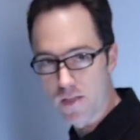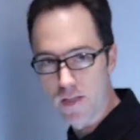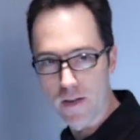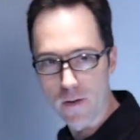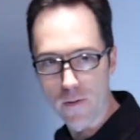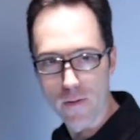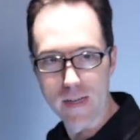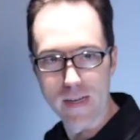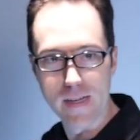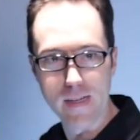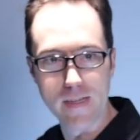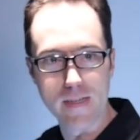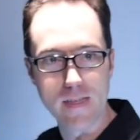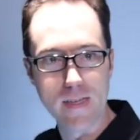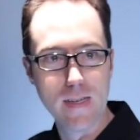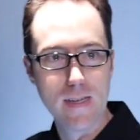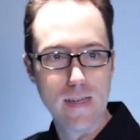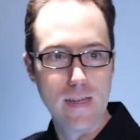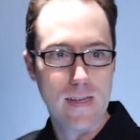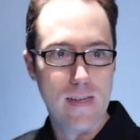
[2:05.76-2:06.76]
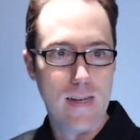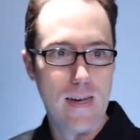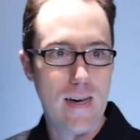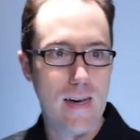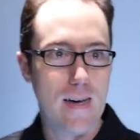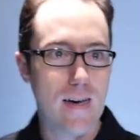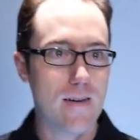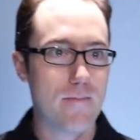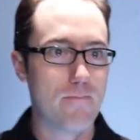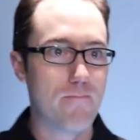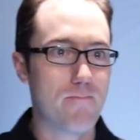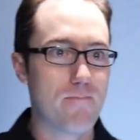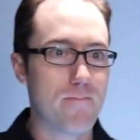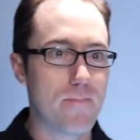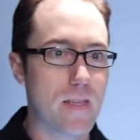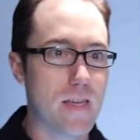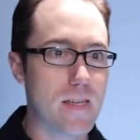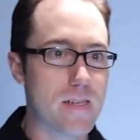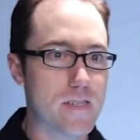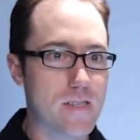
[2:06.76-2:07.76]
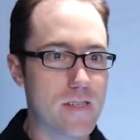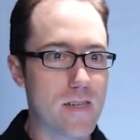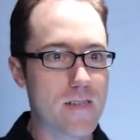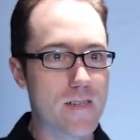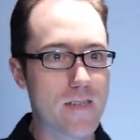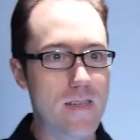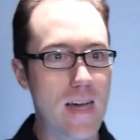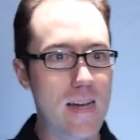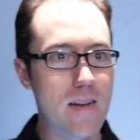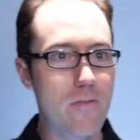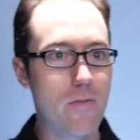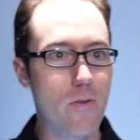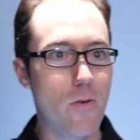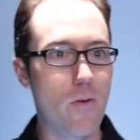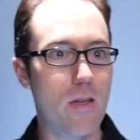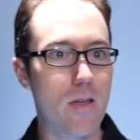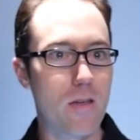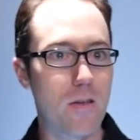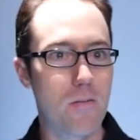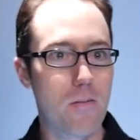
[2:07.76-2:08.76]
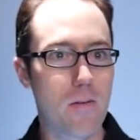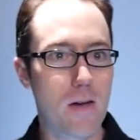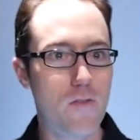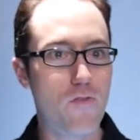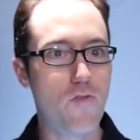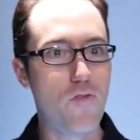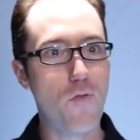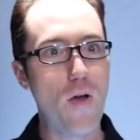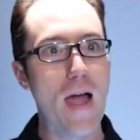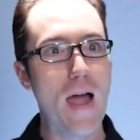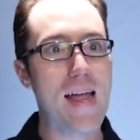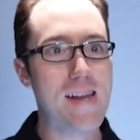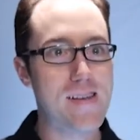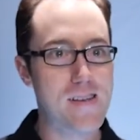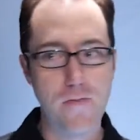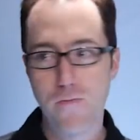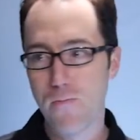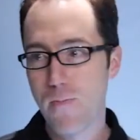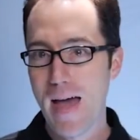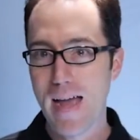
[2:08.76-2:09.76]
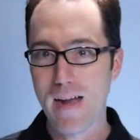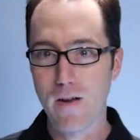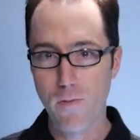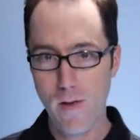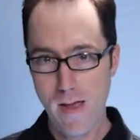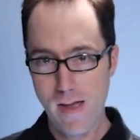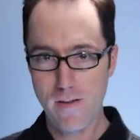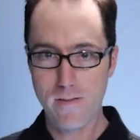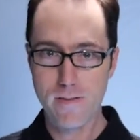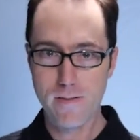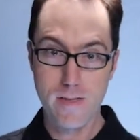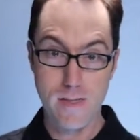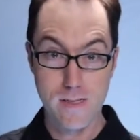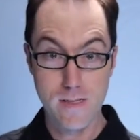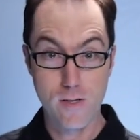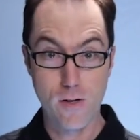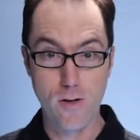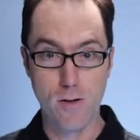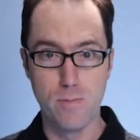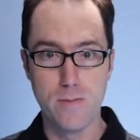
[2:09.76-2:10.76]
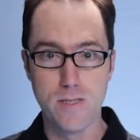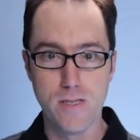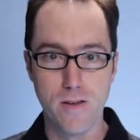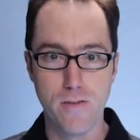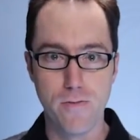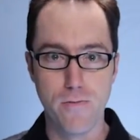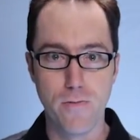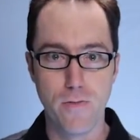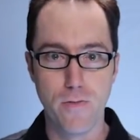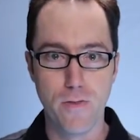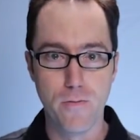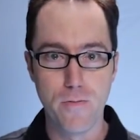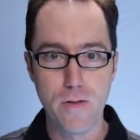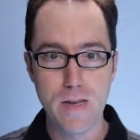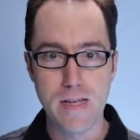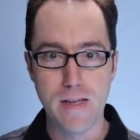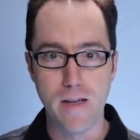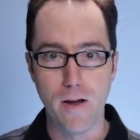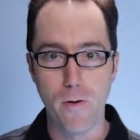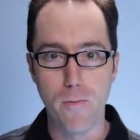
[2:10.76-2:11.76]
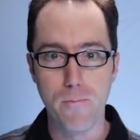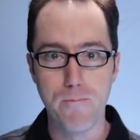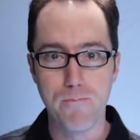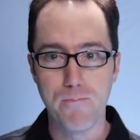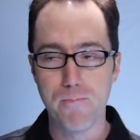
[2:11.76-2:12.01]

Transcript: that are in it. It's not a very attractive background in terms of the video.